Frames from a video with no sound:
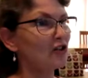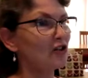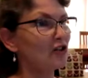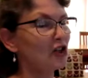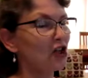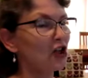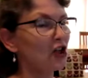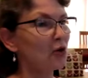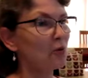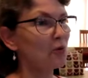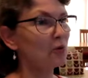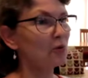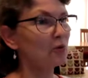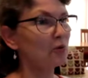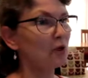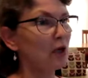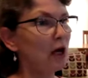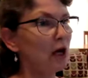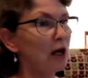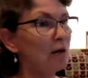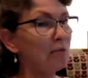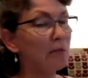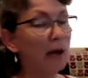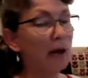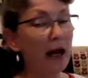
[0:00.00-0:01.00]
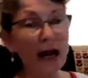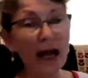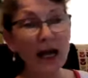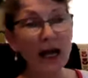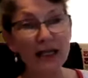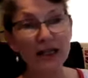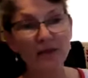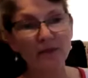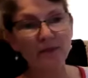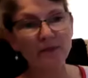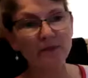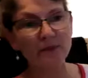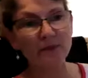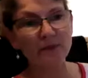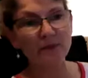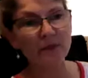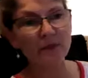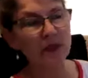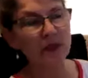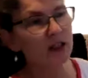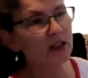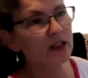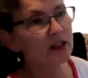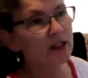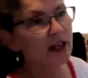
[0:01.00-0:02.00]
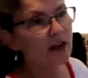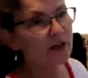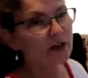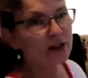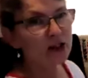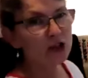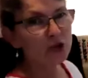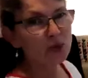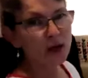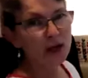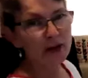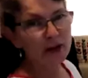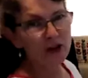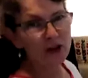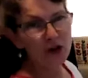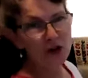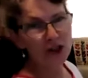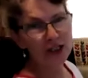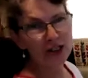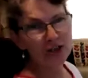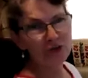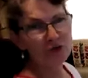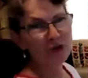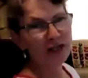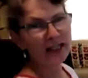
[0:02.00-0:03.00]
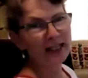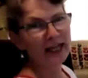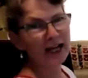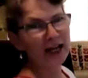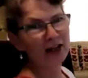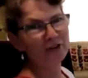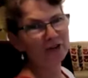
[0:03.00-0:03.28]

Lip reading: So A. Now, this is where the hook is really